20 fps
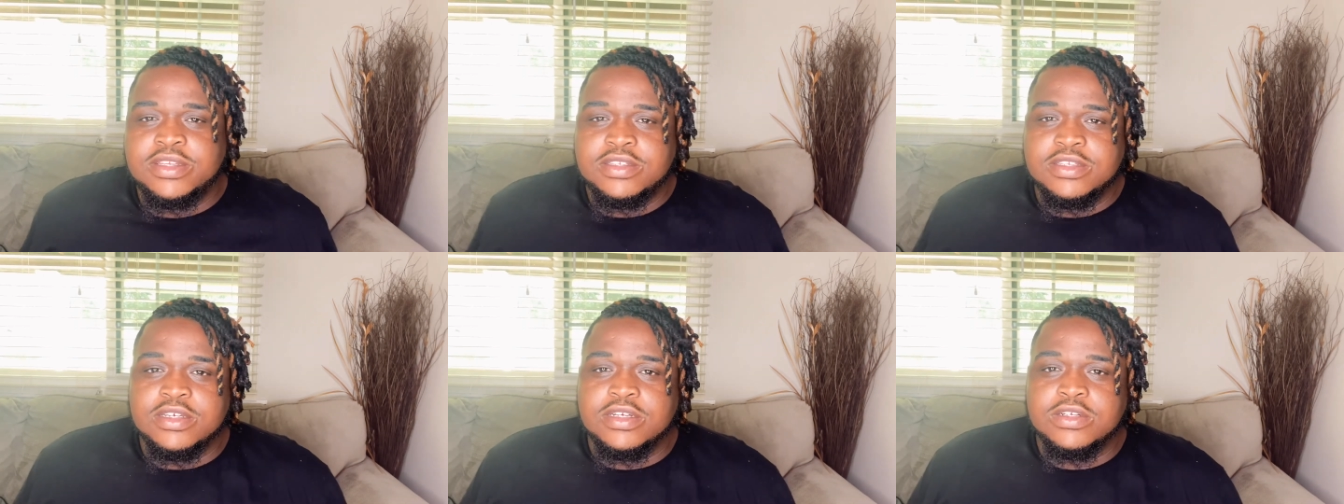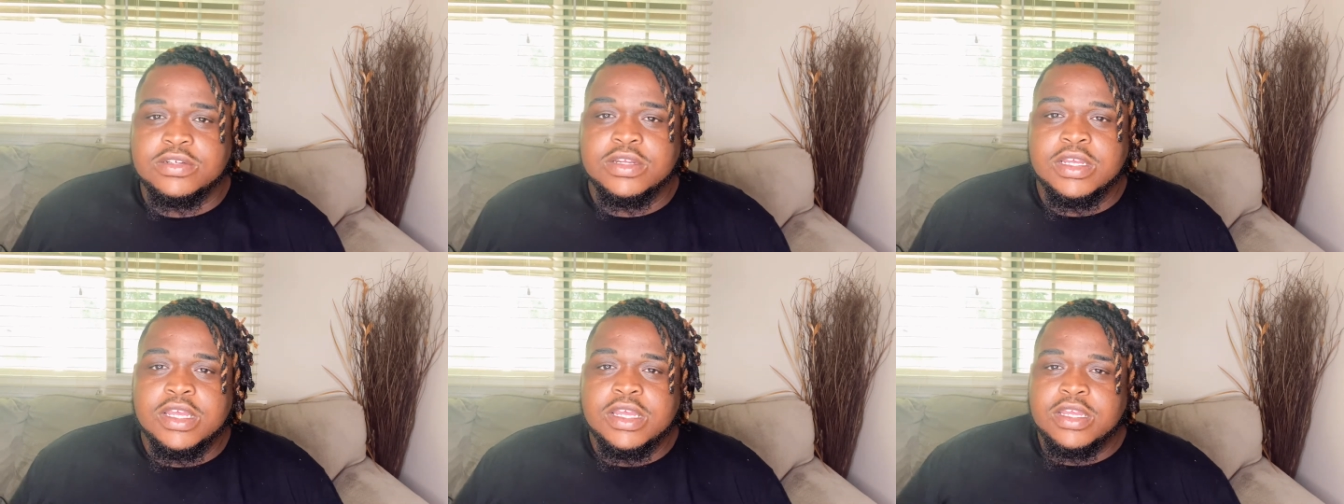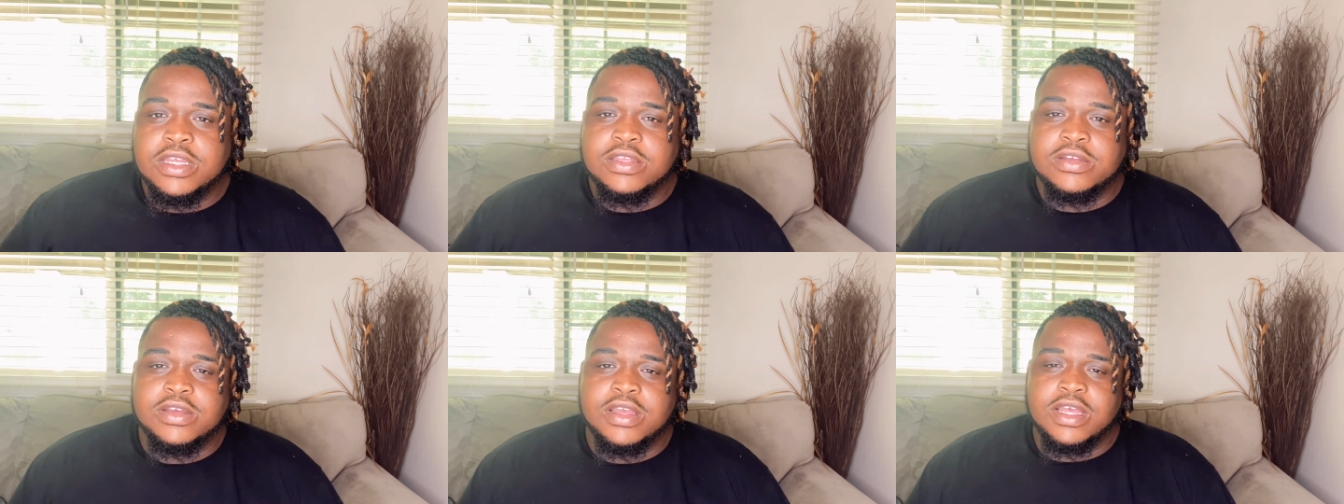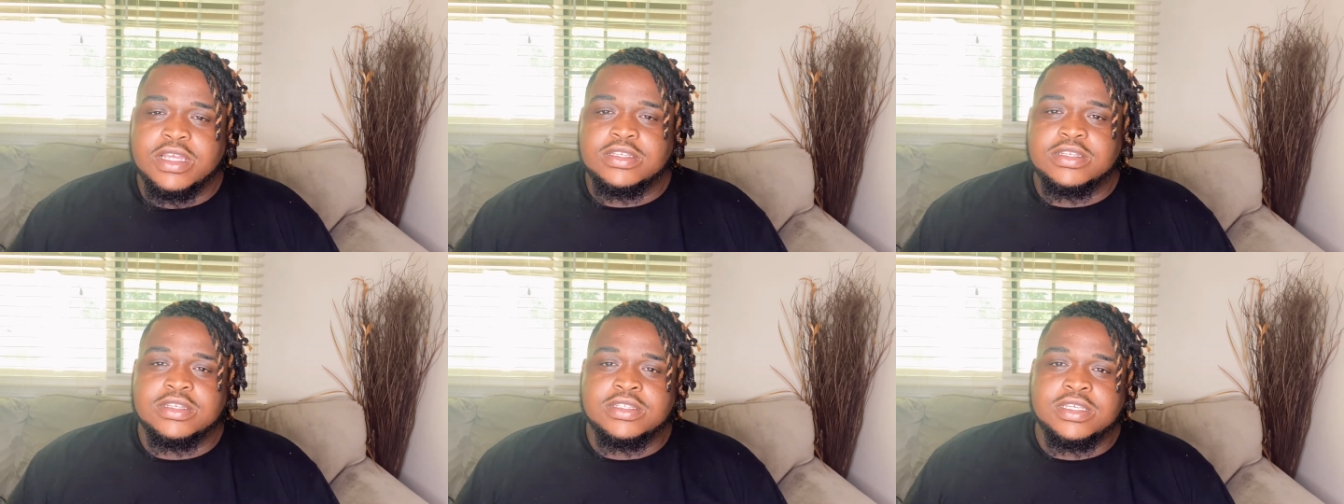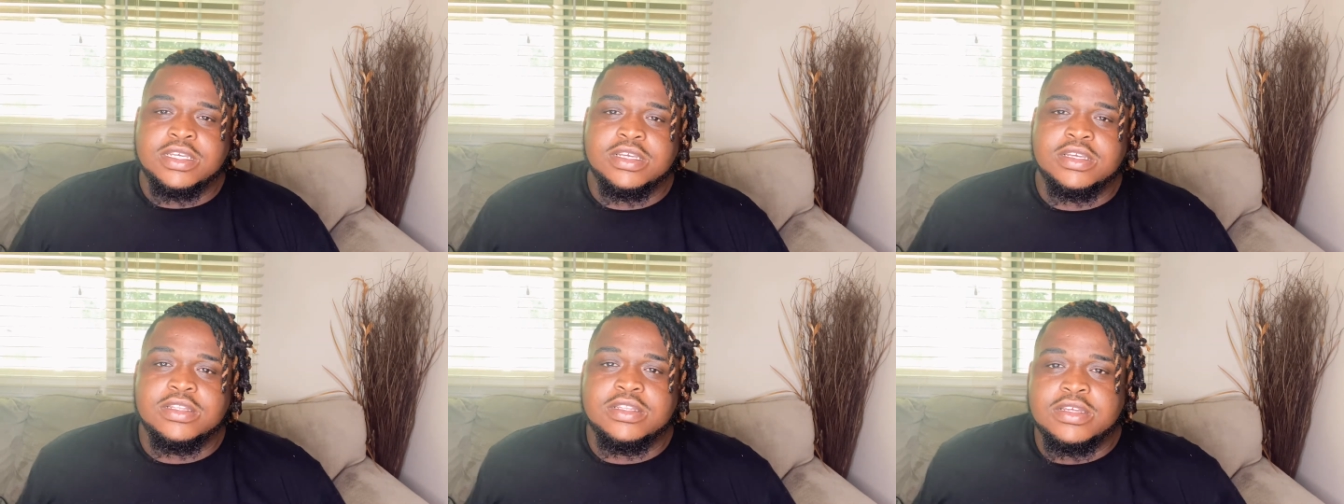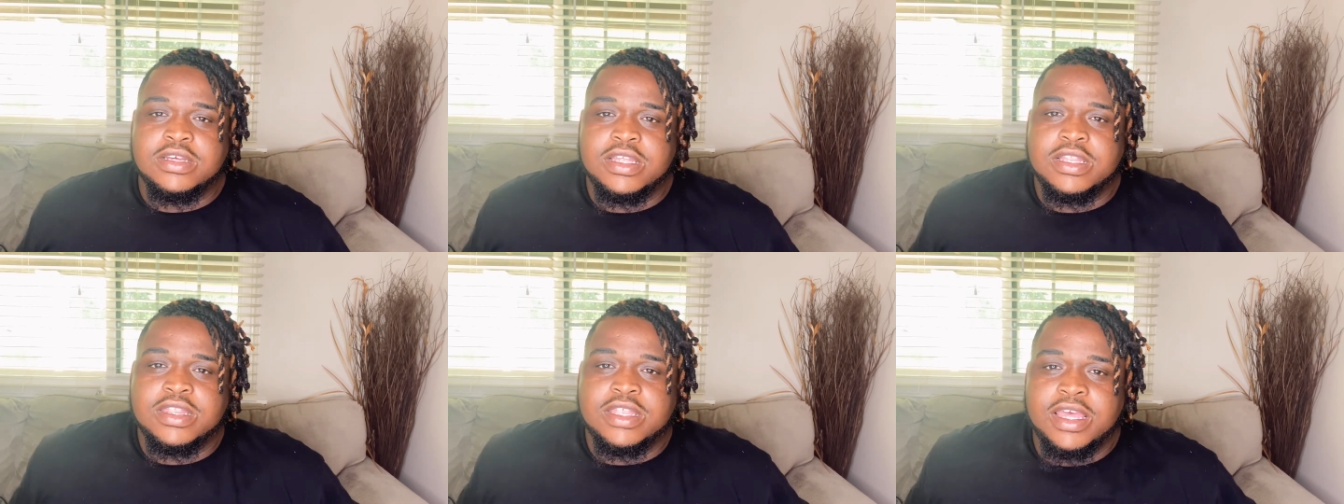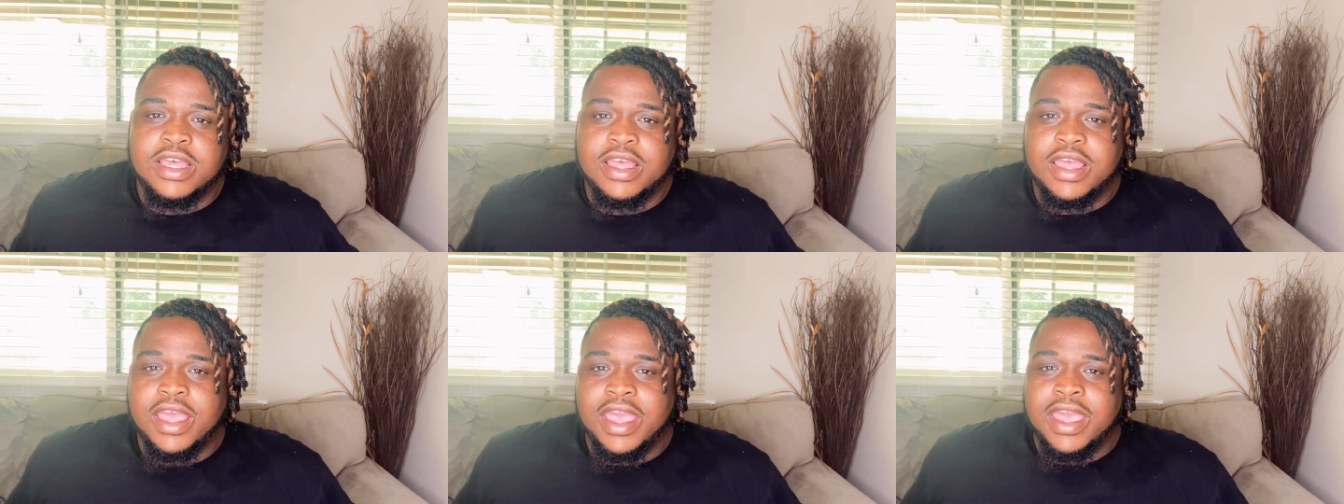So you guys can take a look at
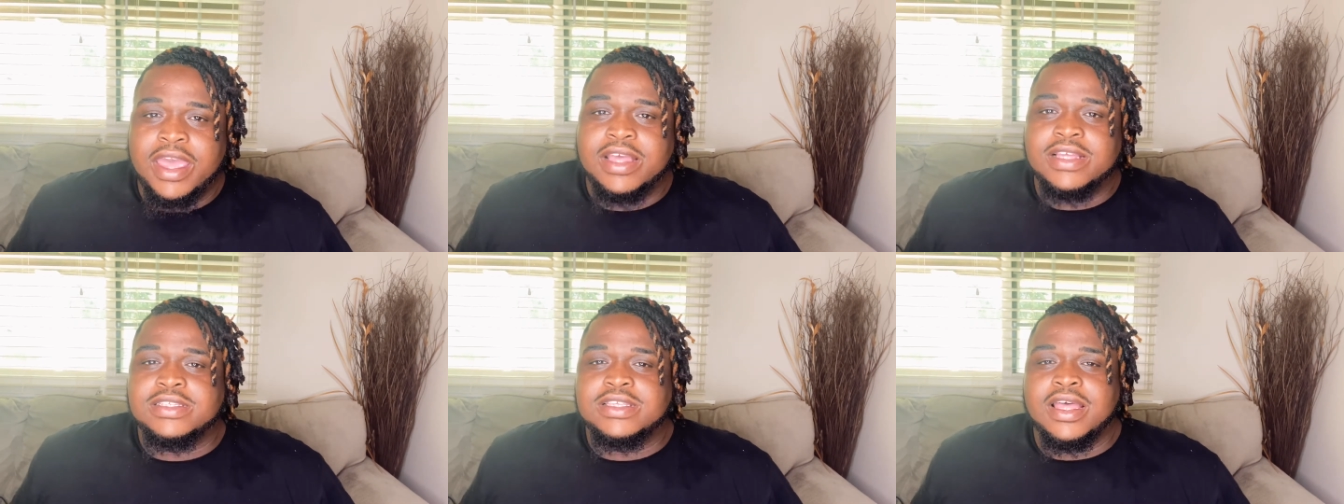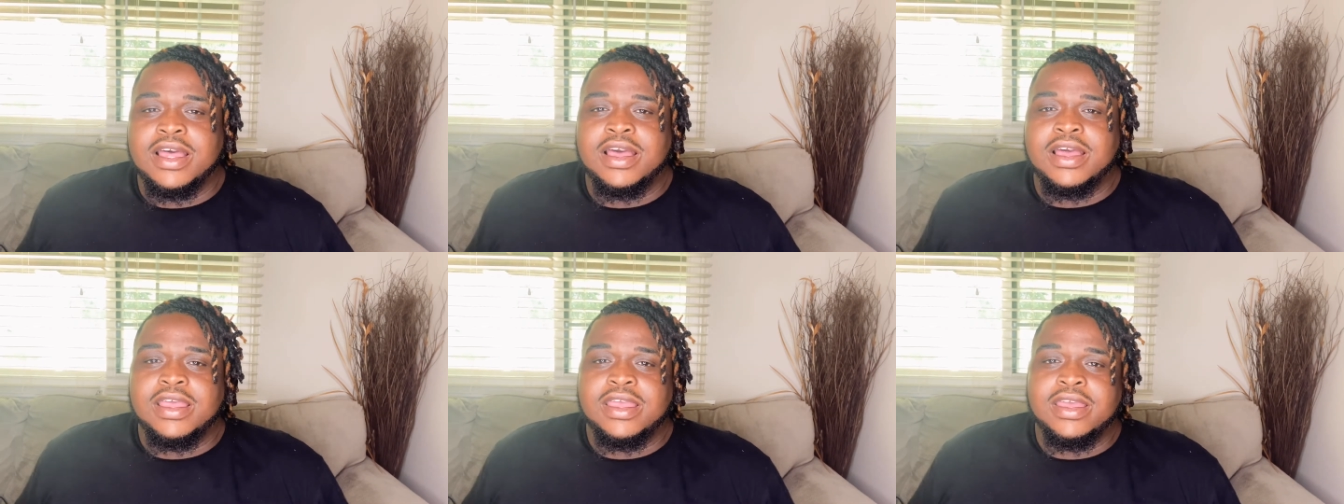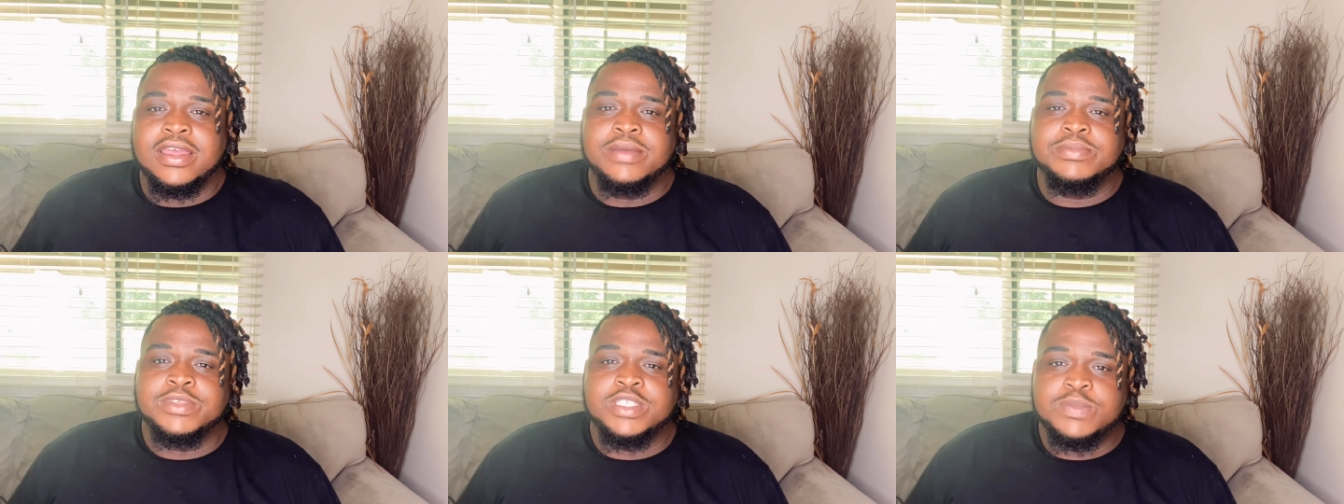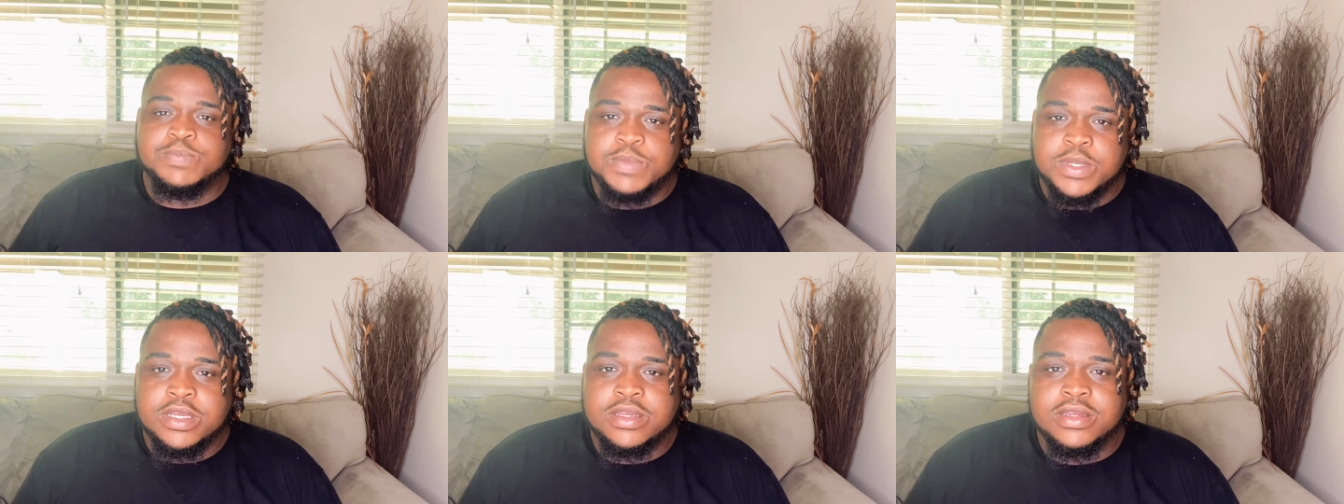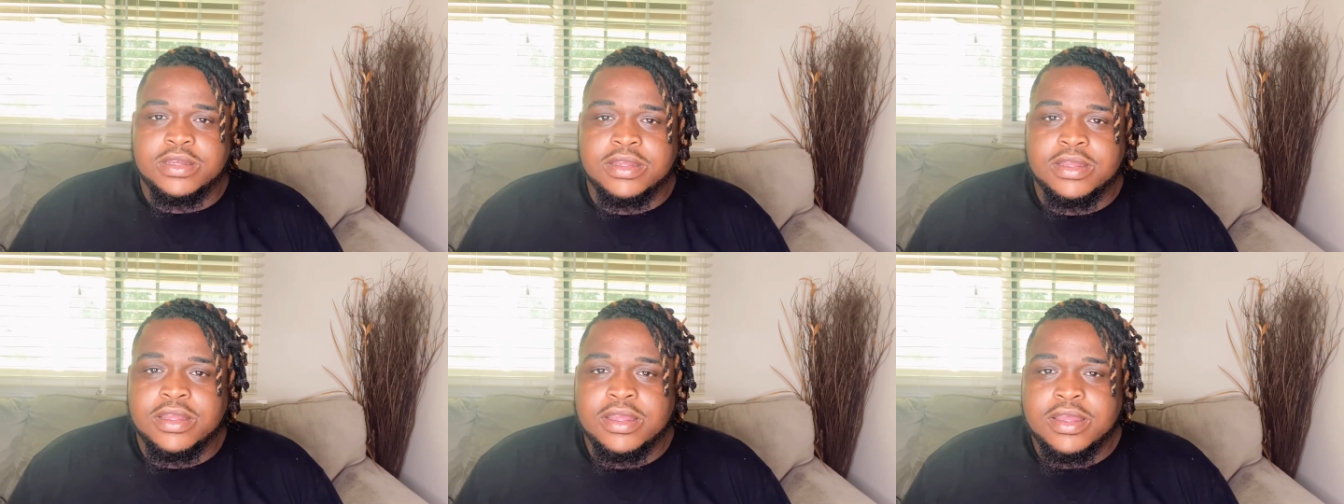that as I am speaking.